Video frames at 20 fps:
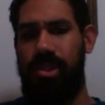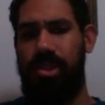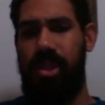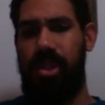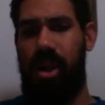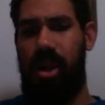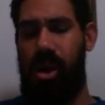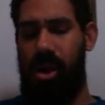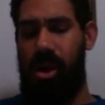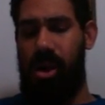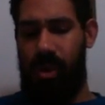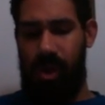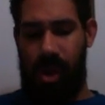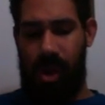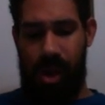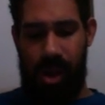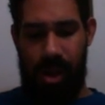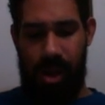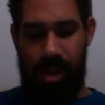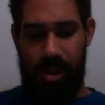So
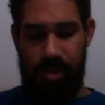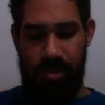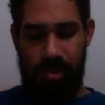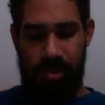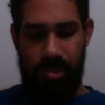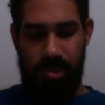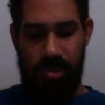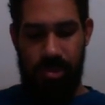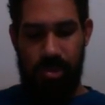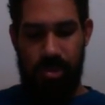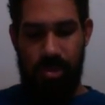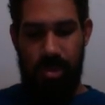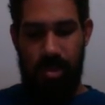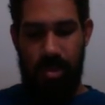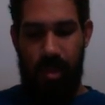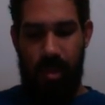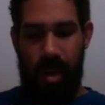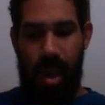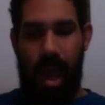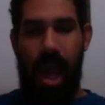
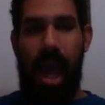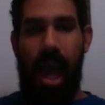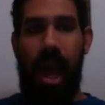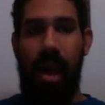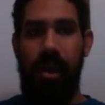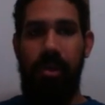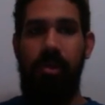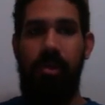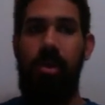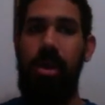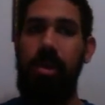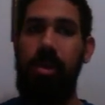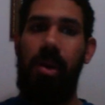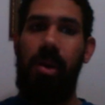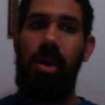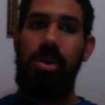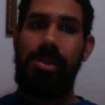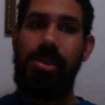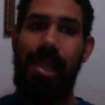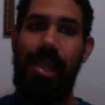I would
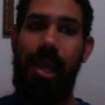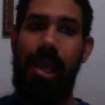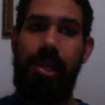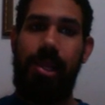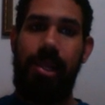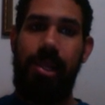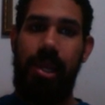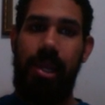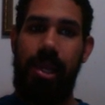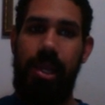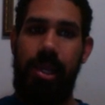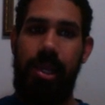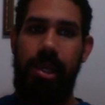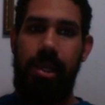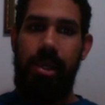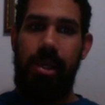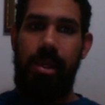most likely